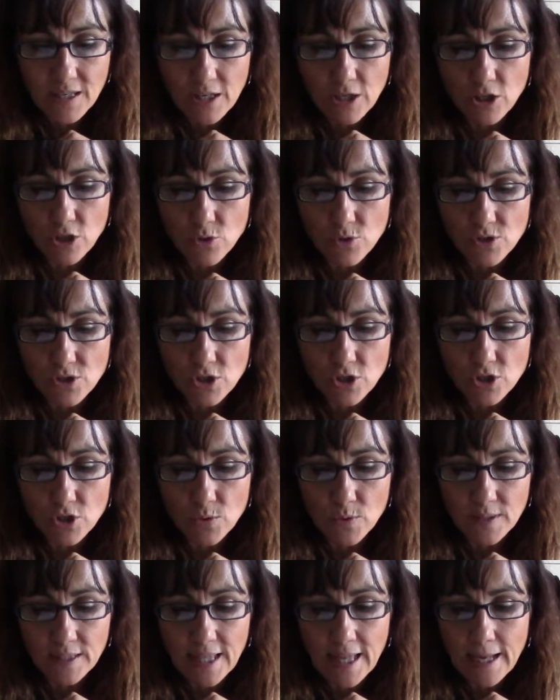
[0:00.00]
used to
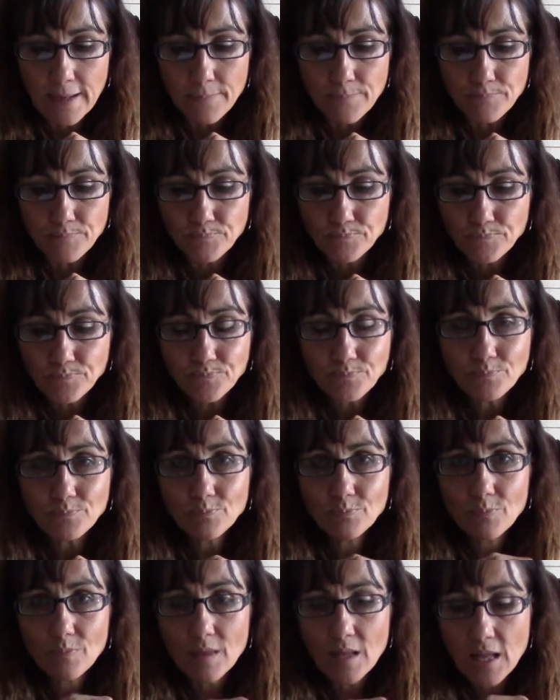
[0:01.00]
doing that.
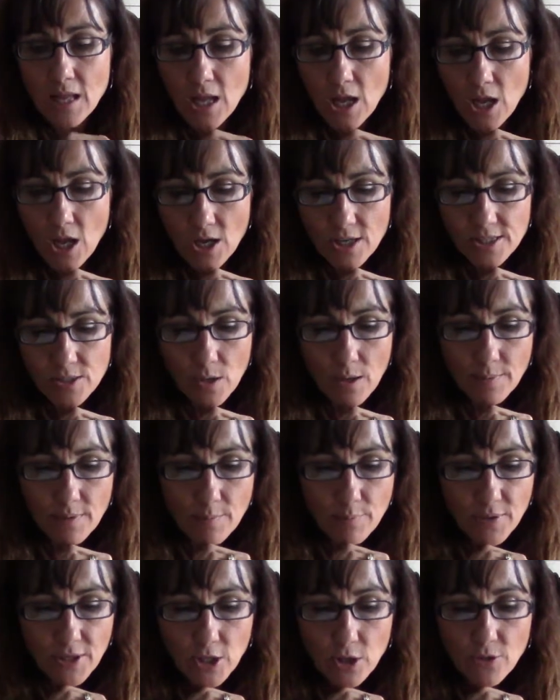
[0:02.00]
So I'm going
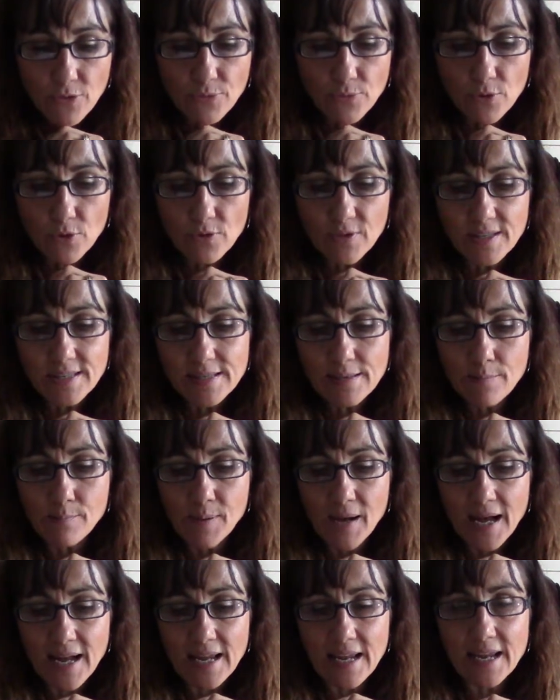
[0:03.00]
to bring you through the
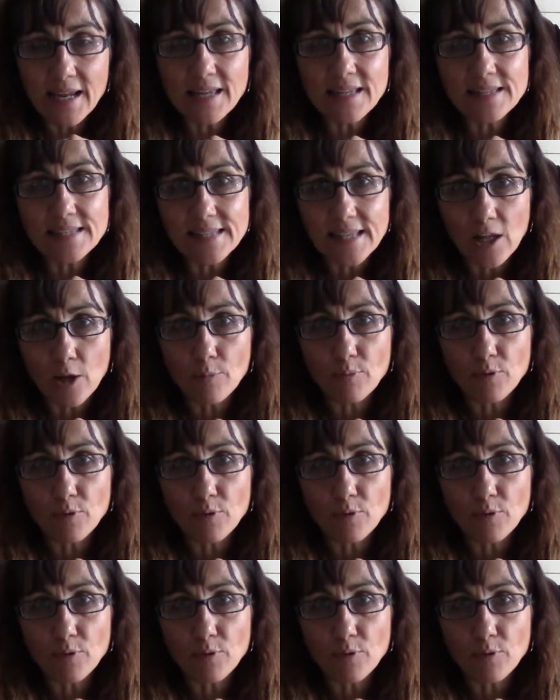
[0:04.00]
buying and sale